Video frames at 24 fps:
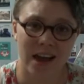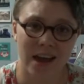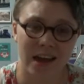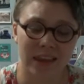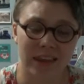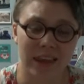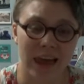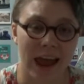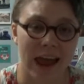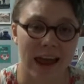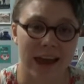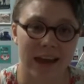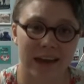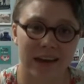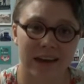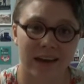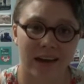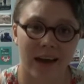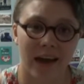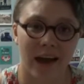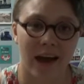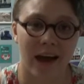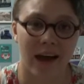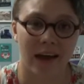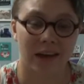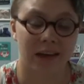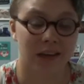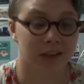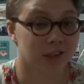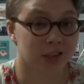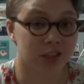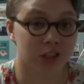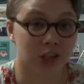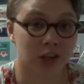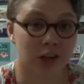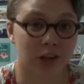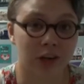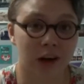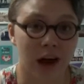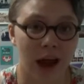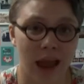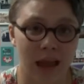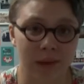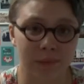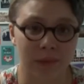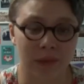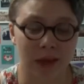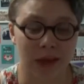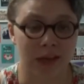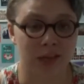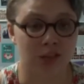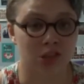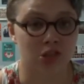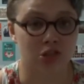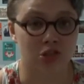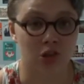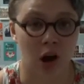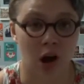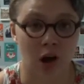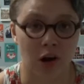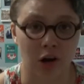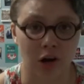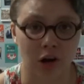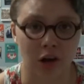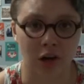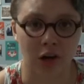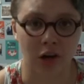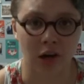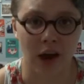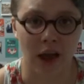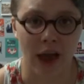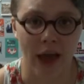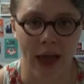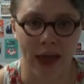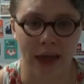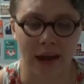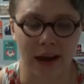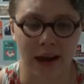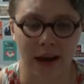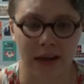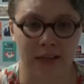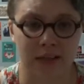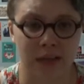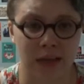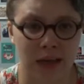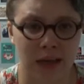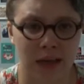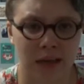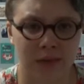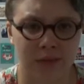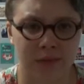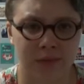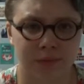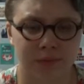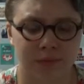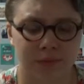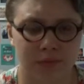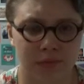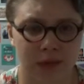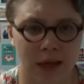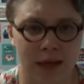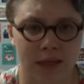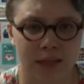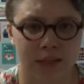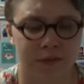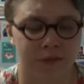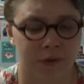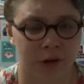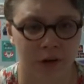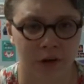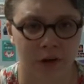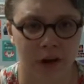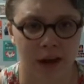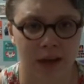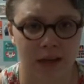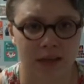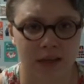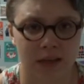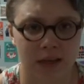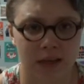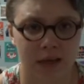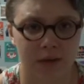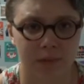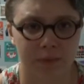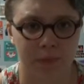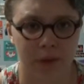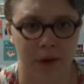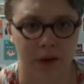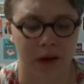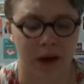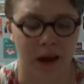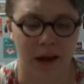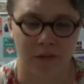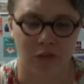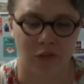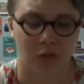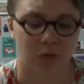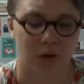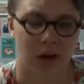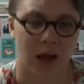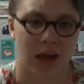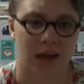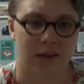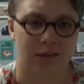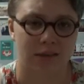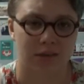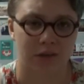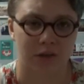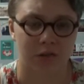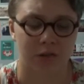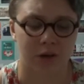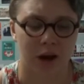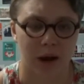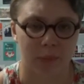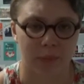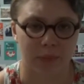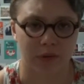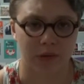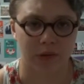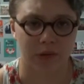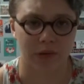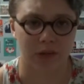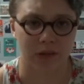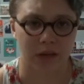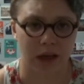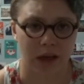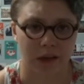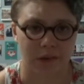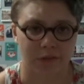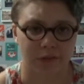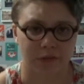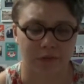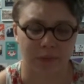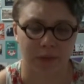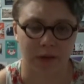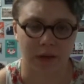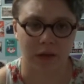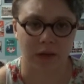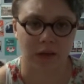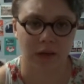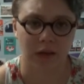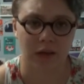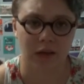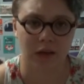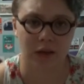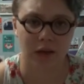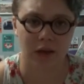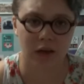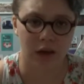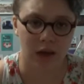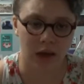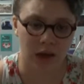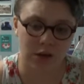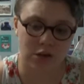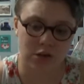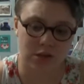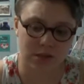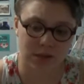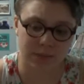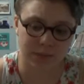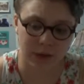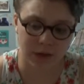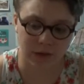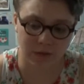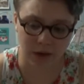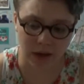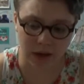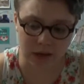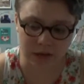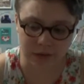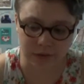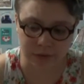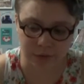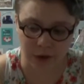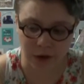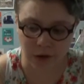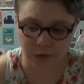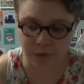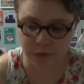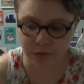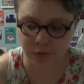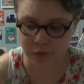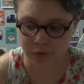Like, sure, I'm like stronger and I take less for granted, but everyone has their crap in their life, but it's just something I've had to fight